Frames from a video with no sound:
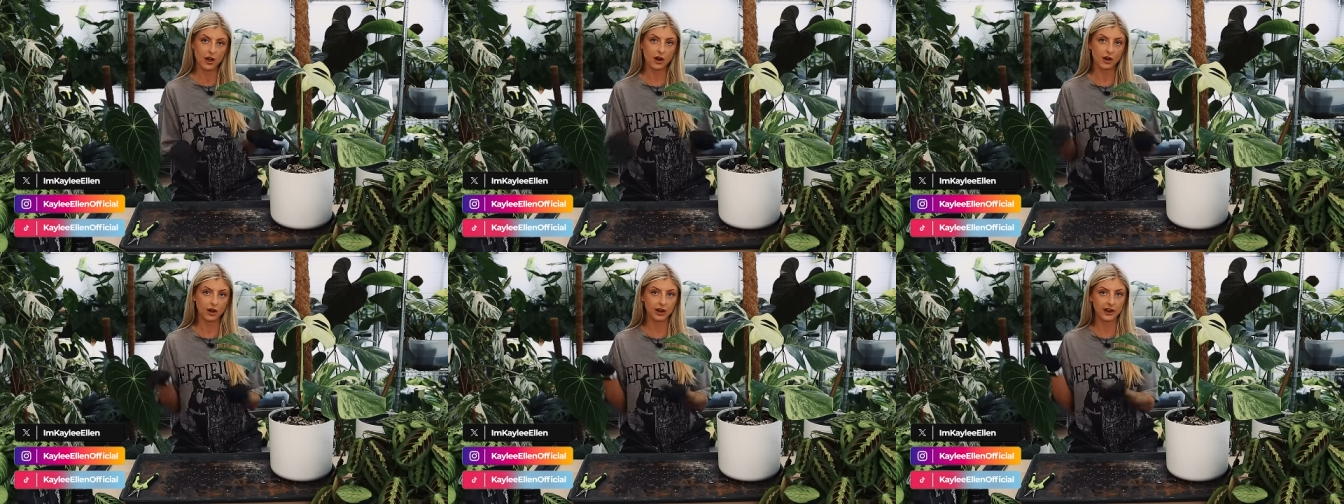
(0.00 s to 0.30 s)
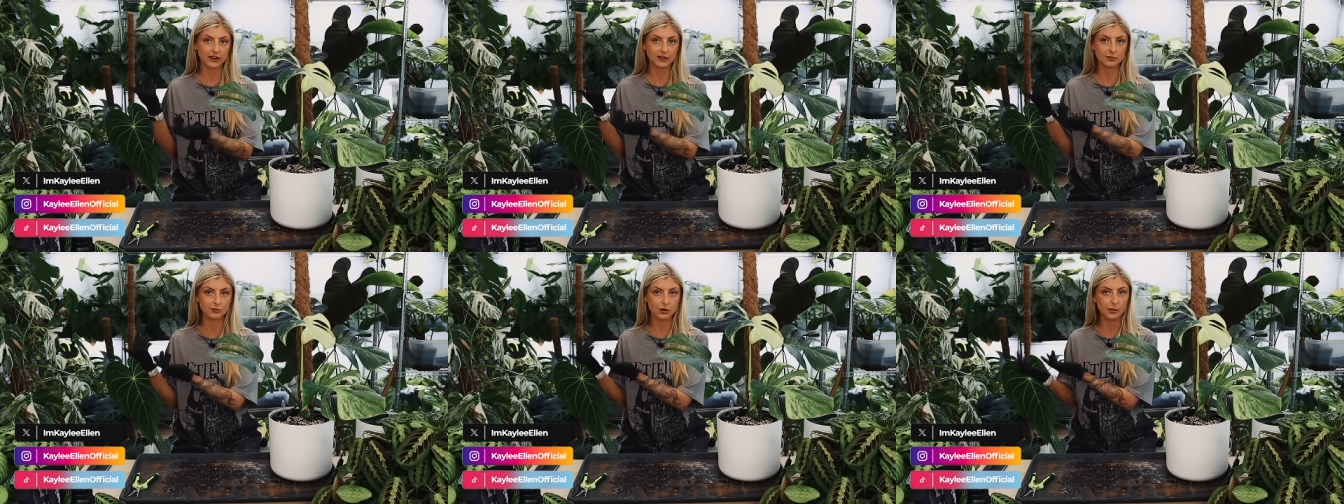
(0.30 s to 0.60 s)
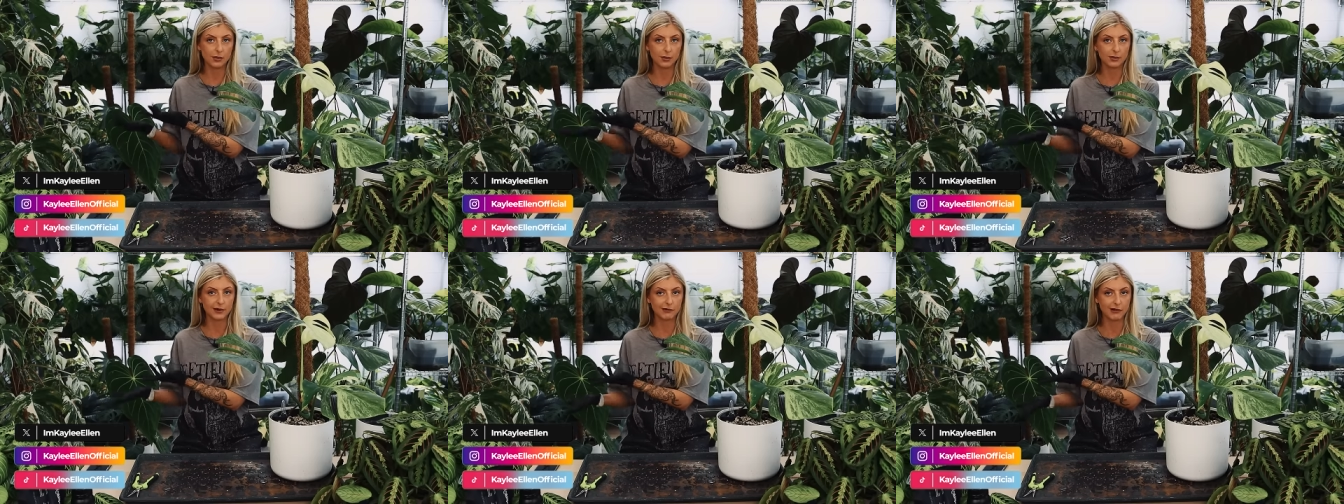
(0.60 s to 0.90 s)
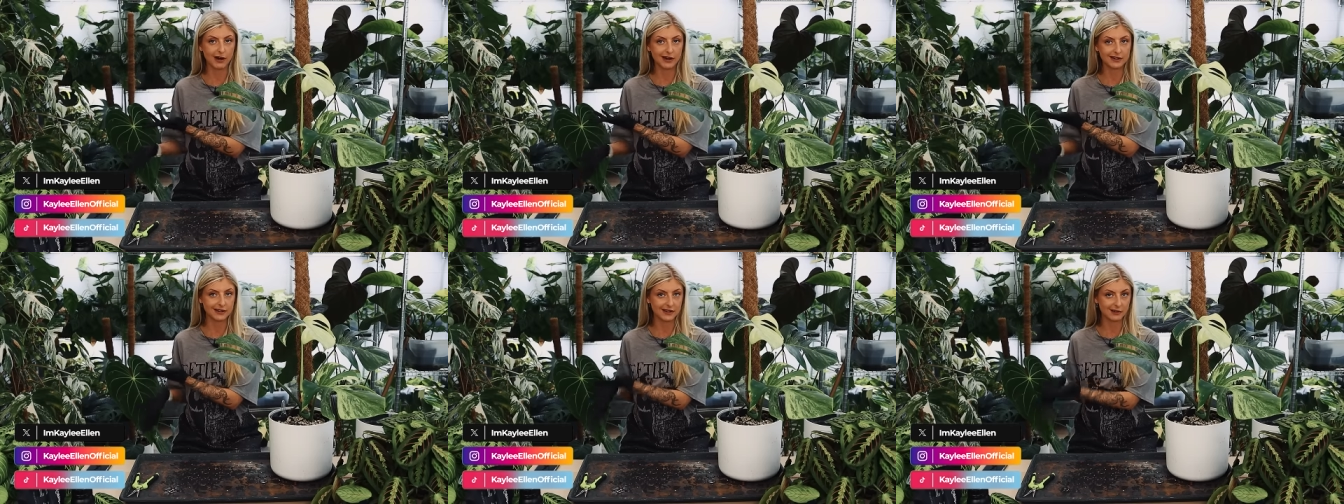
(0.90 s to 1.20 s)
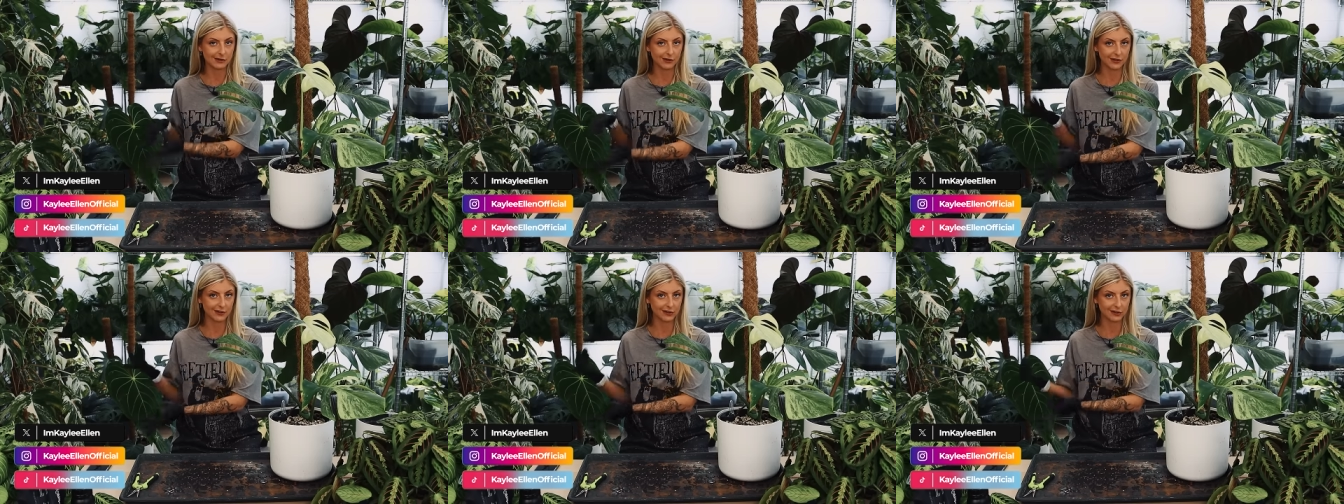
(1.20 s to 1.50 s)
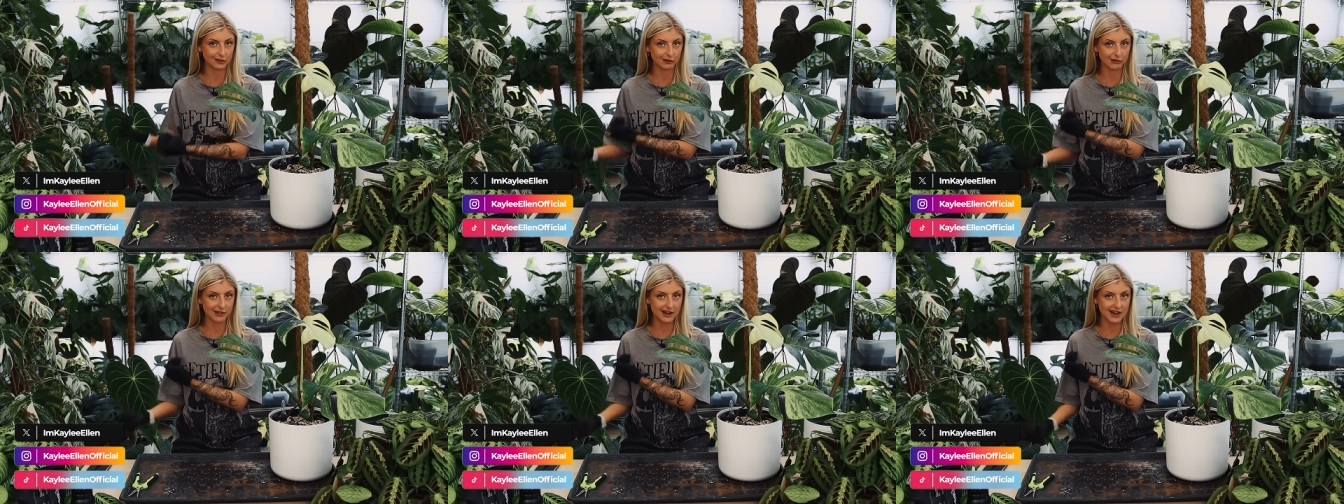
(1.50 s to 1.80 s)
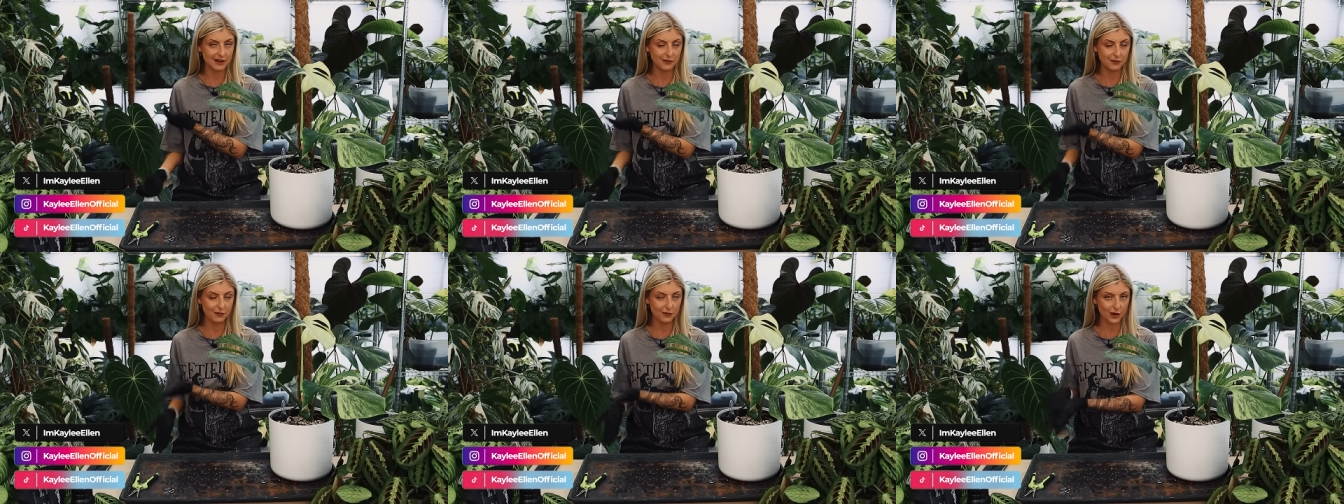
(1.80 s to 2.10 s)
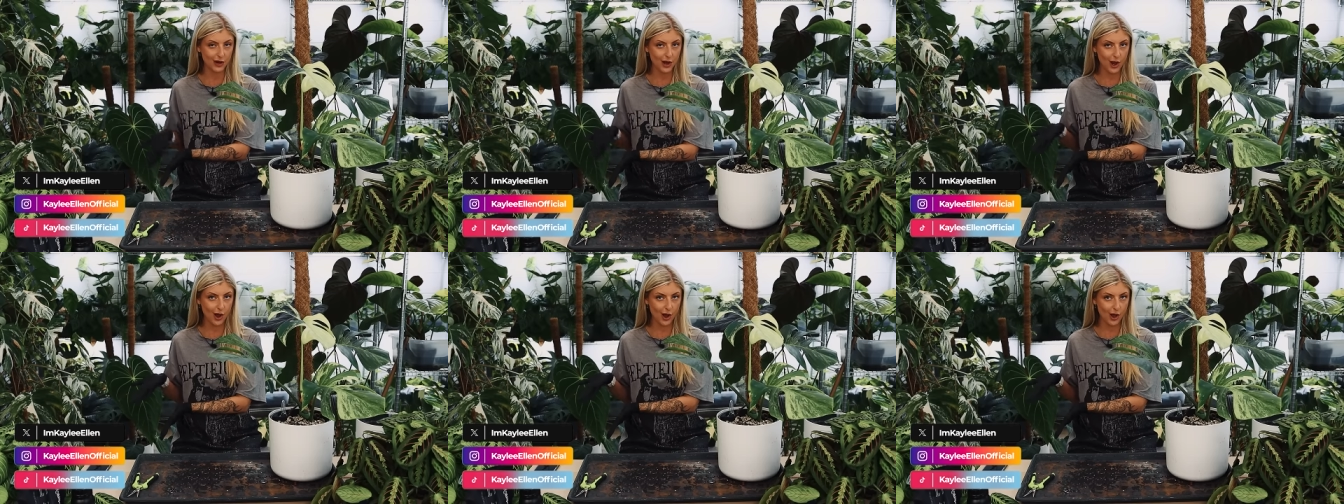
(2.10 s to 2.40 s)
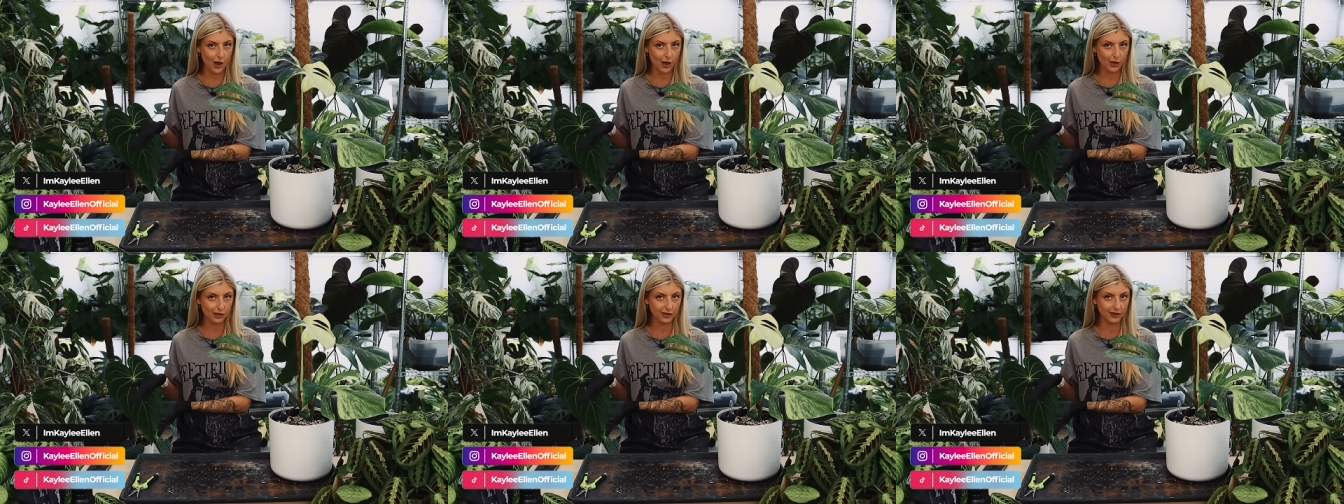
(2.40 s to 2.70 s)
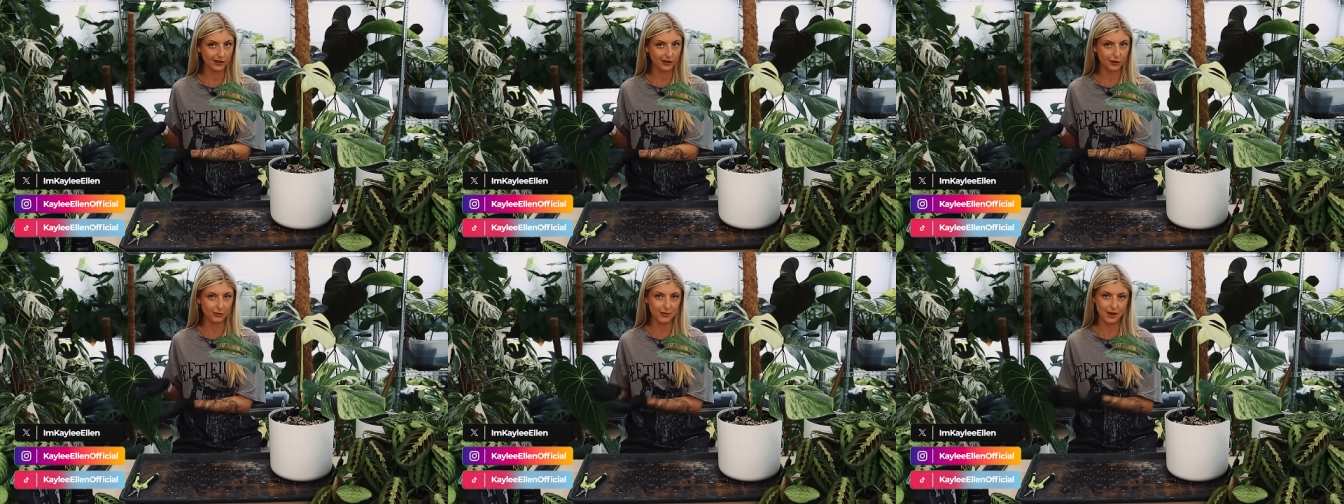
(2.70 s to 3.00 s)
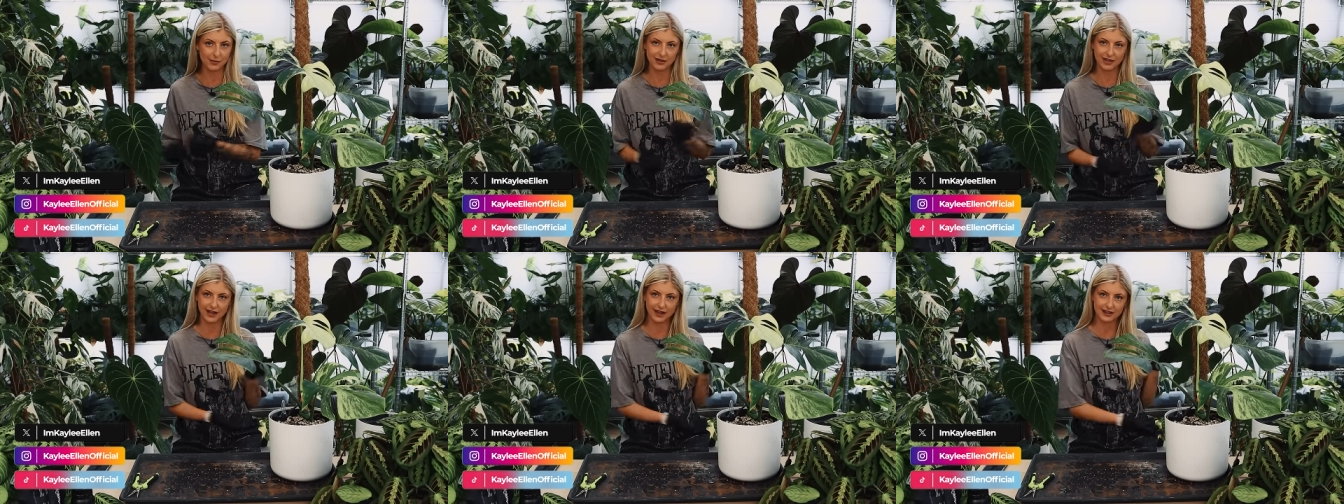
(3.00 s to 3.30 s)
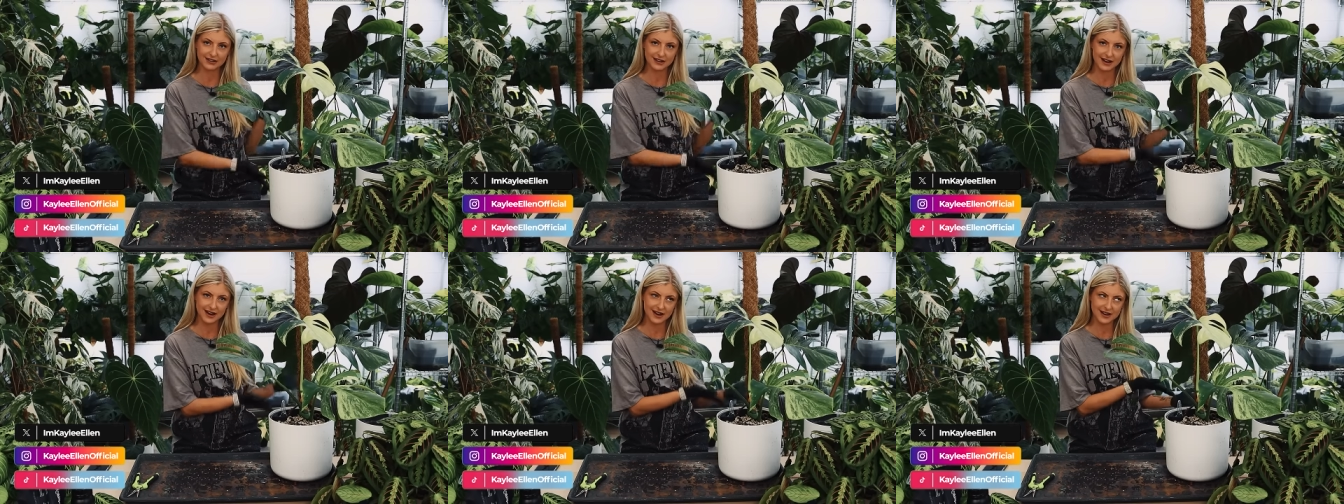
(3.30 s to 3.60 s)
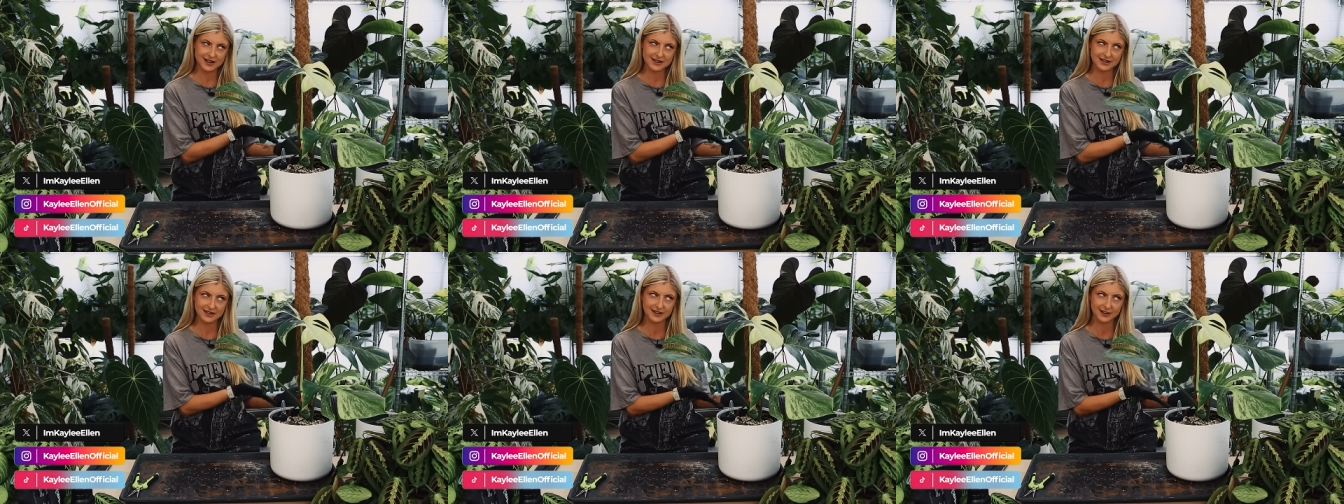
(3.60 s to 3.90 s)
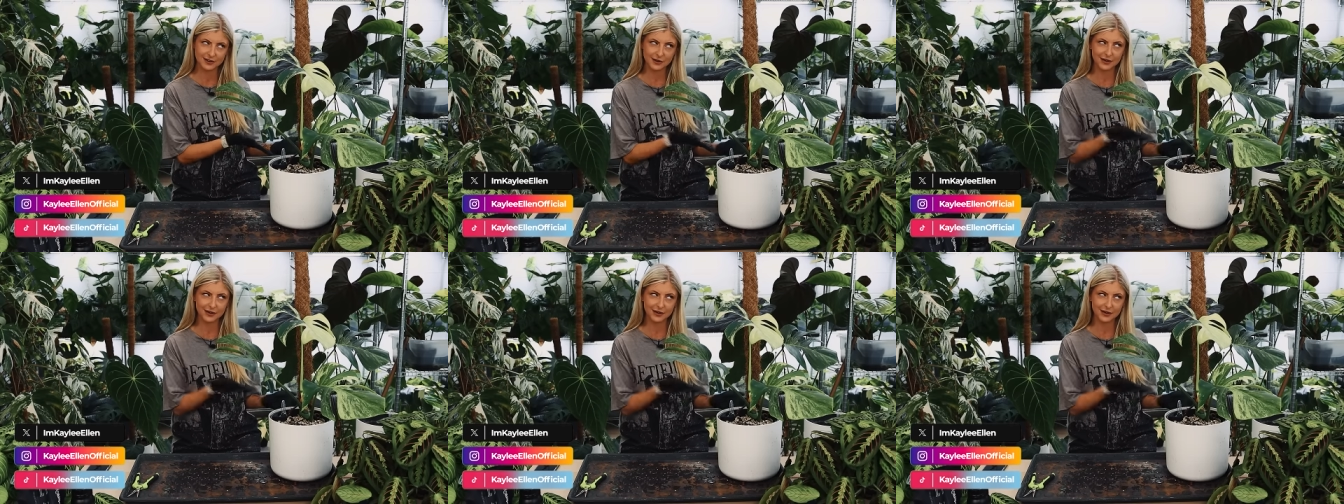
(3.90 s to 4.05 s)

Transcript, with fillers: are linked probably right here on the screen for y'all. Or maybe that side.